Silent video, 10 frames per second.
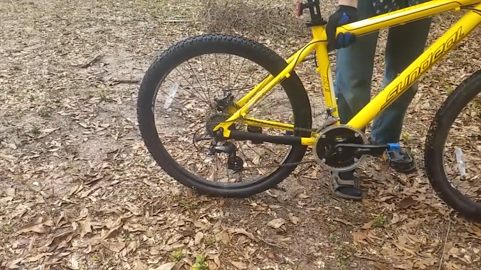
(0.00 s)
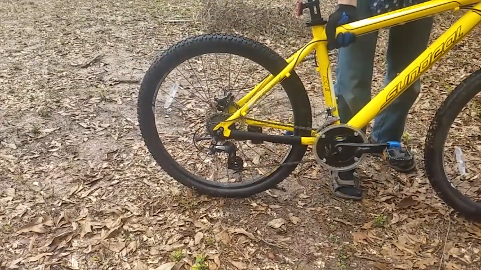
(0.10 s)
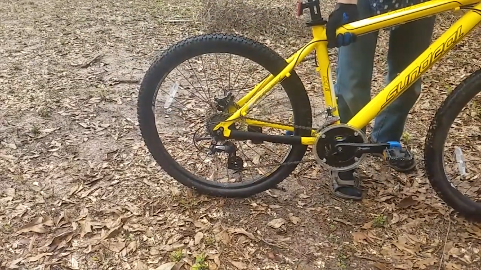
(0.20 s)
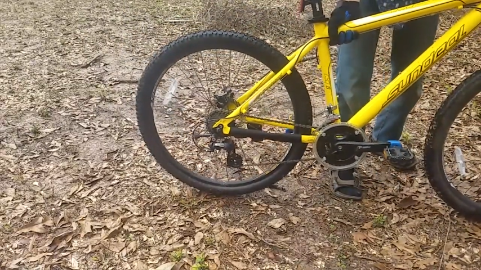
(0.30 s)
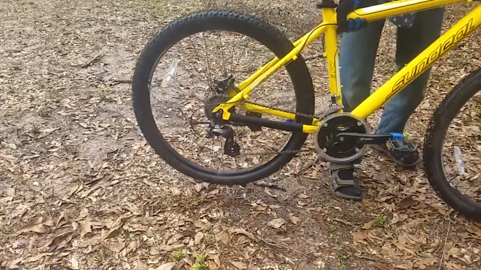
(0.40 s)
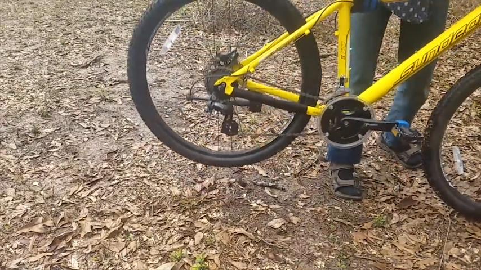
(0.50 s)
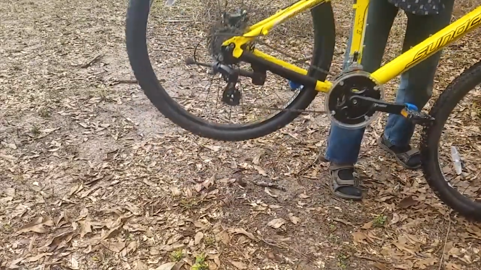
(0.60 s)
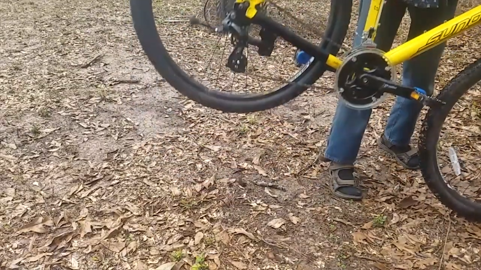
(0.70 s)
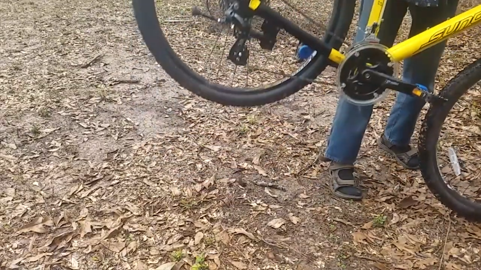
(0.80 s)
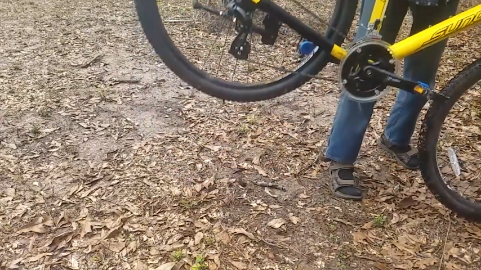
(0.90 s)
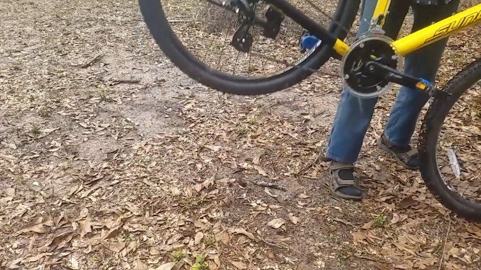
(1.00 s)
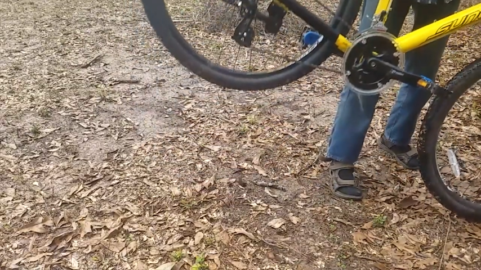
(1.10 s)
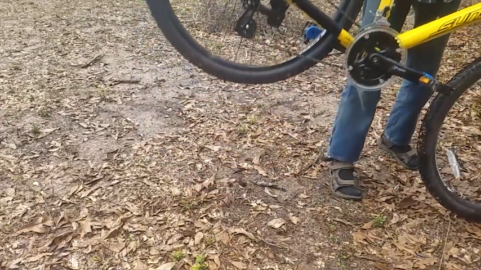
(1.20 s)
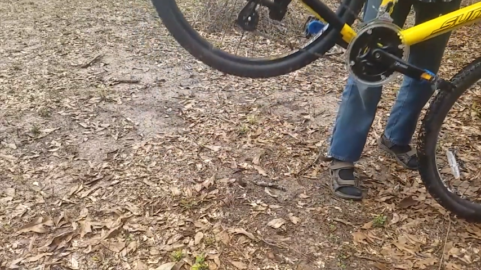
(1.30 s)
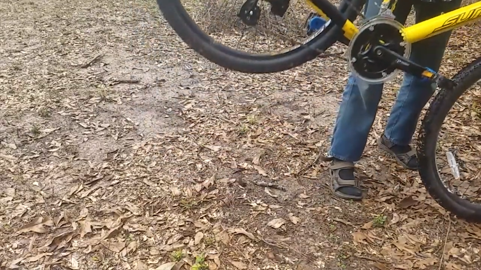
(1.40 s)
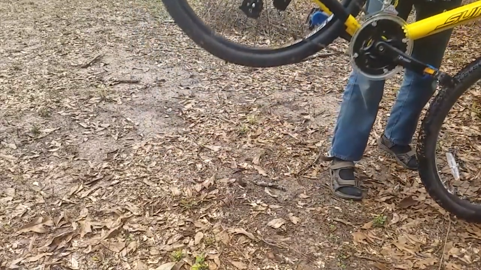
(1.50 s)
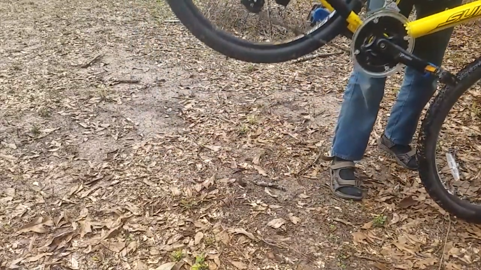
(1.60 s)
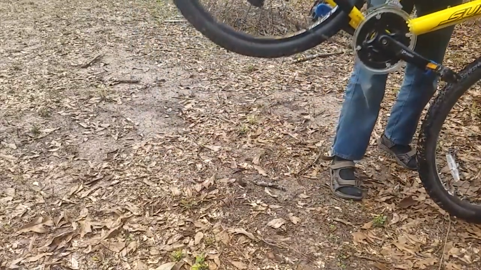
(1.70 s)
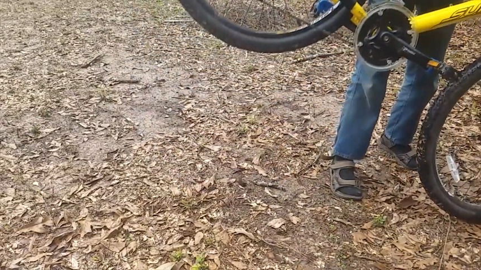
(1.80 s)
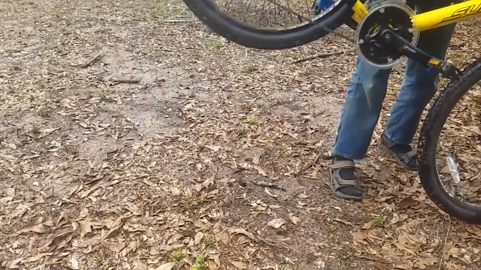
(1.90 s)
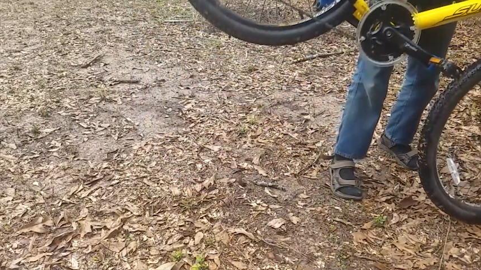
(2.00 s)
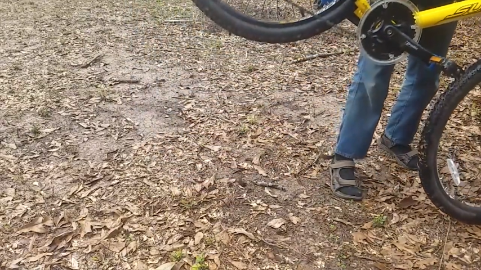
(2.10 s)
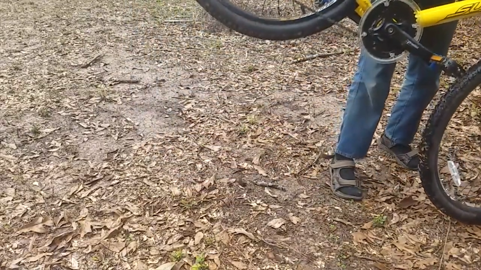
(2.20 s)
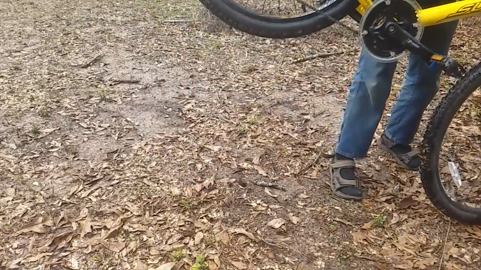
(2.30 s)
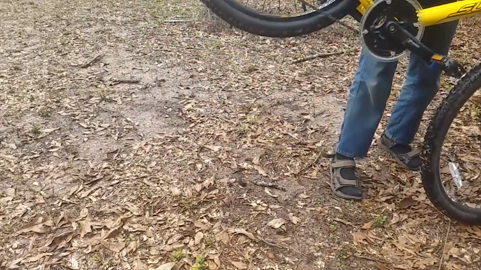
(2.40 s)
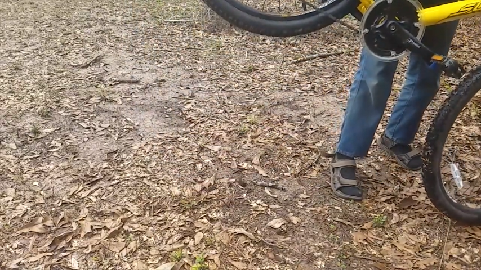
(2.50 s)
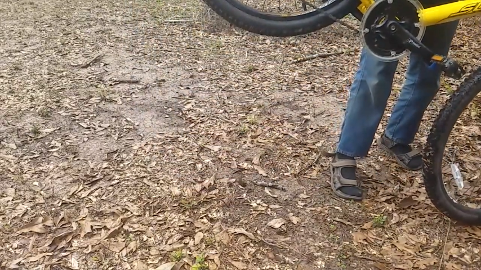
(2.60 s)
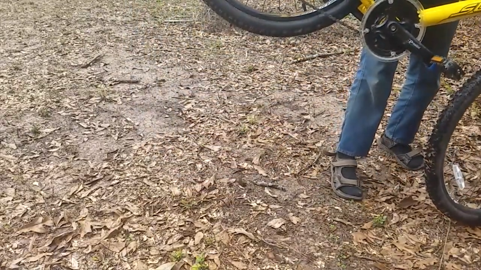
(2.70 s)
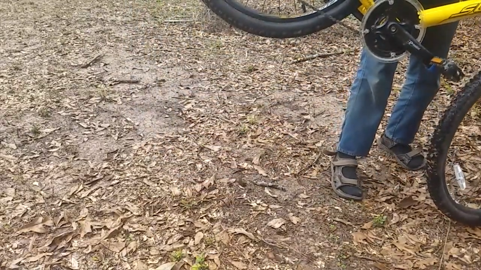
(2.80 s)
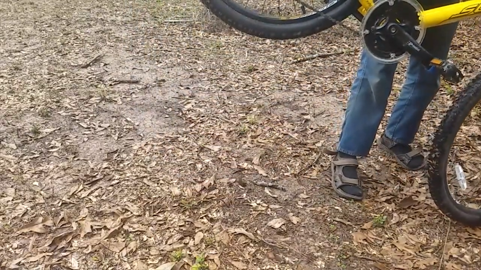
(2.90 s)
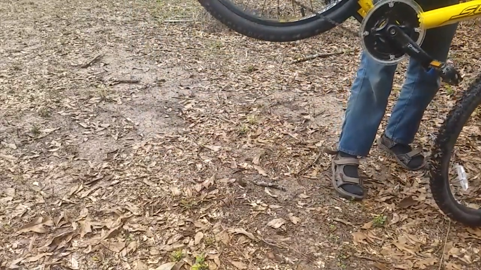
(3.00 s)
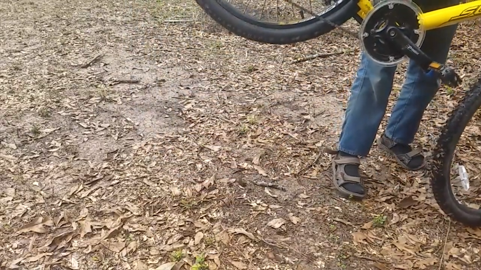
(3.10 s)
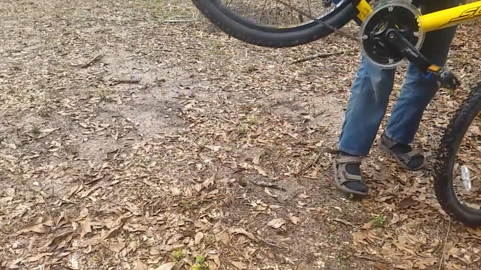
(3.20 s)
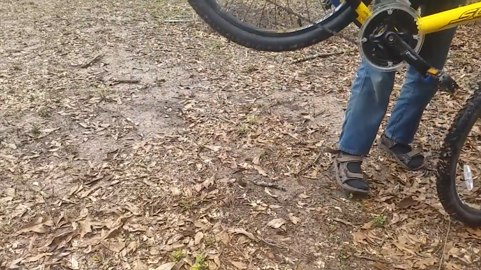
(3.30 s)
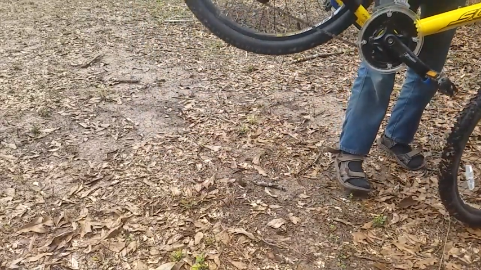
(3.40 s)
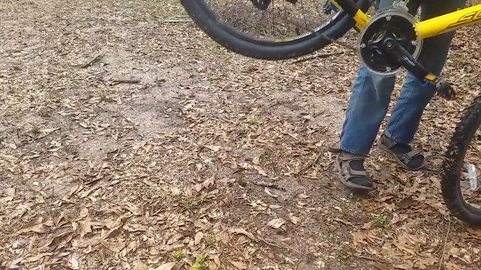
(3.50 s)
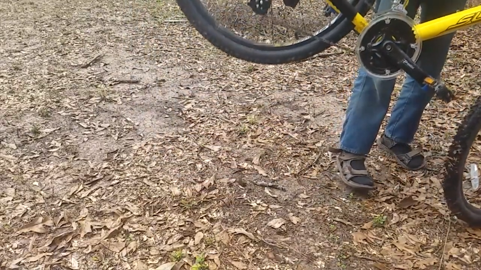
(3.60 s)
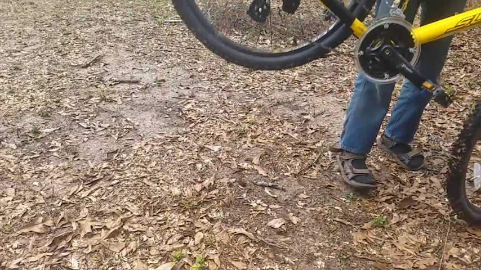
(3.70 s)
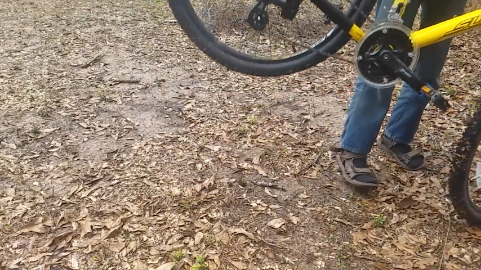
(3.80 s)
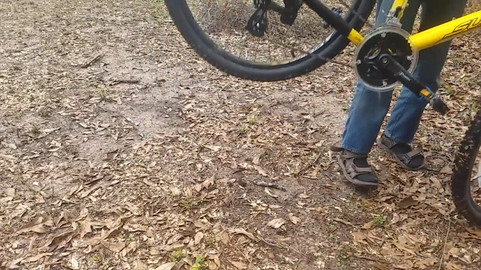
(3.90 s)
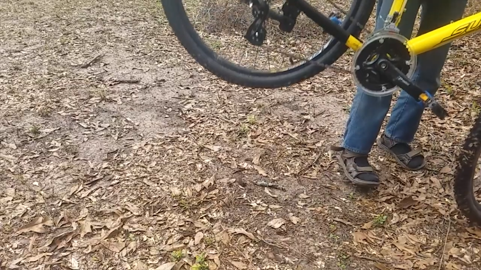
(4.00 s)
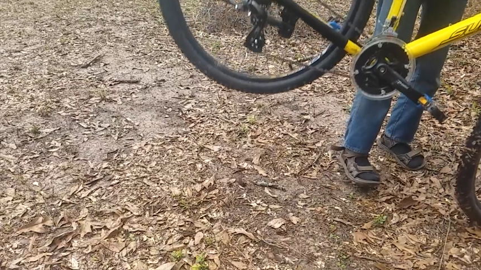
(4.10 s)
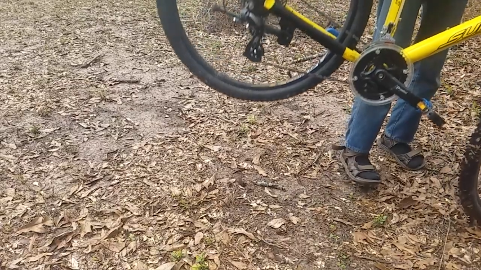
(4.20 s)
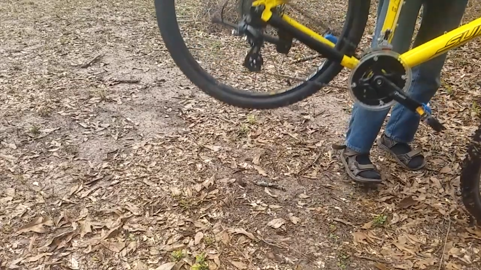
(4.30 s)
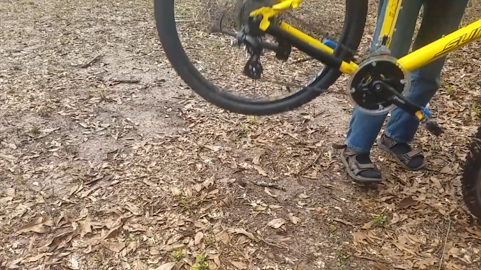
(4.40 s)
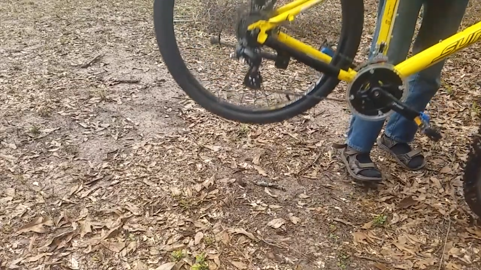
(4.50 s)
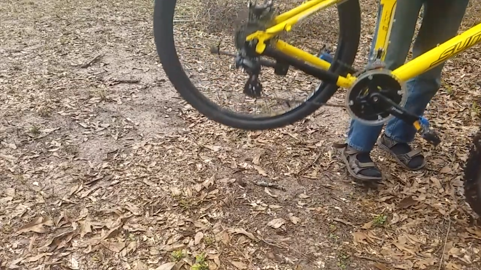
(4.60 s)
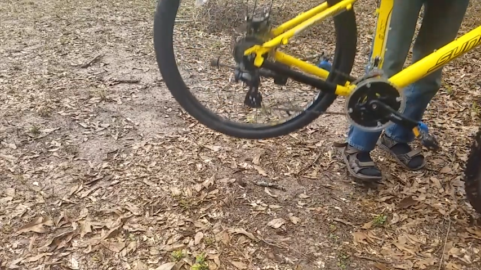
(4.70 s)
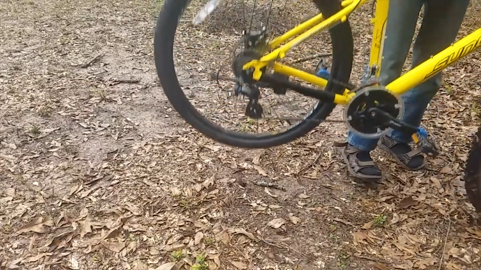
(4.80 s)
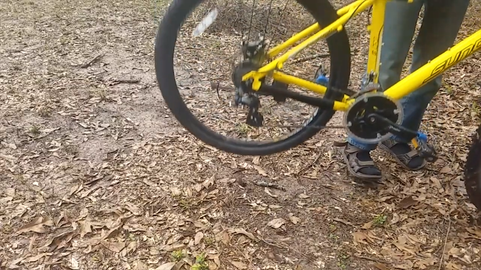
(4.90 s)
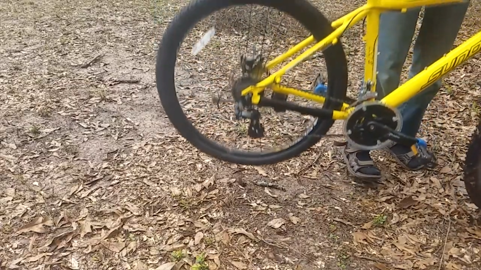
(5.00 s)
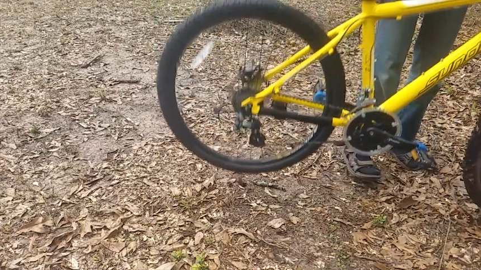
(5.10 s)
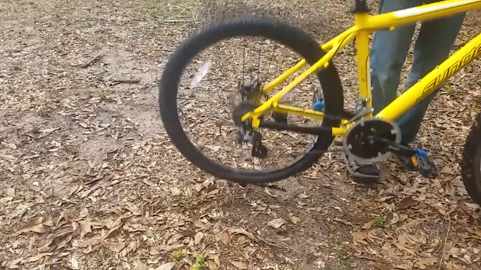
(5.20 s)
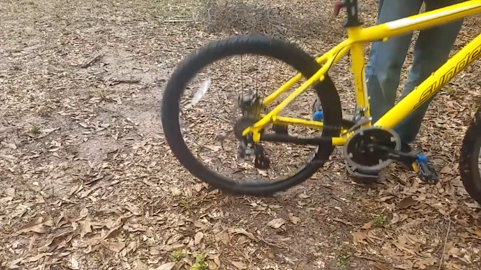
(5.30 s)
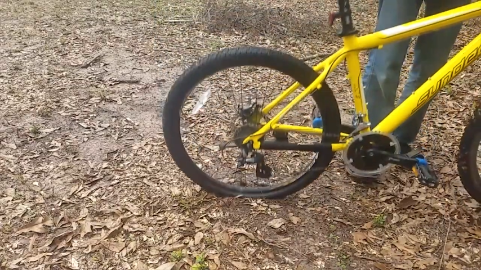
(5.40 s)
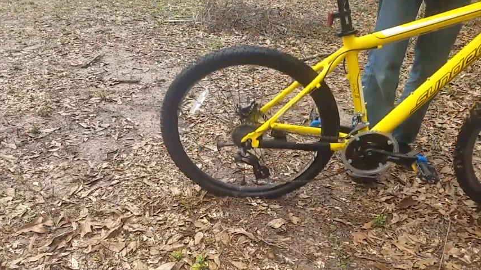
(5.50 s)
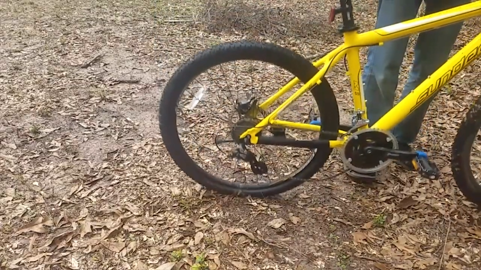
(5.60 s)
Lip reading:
(no speaker visible)